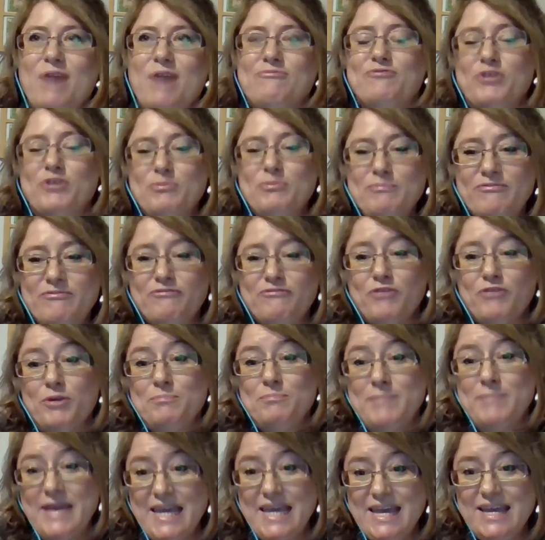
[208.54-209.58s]
For
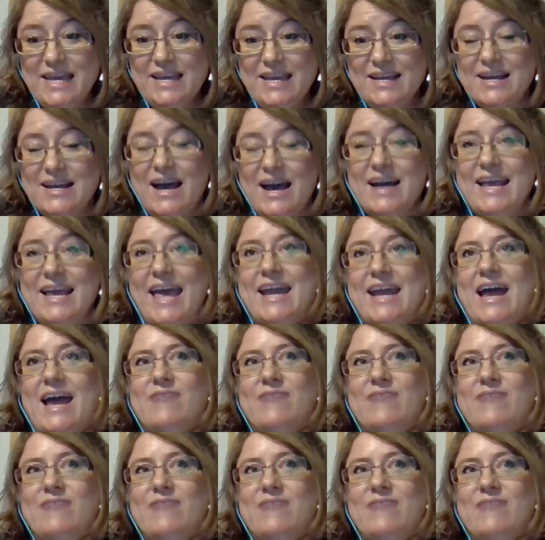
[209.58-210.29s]
me, again,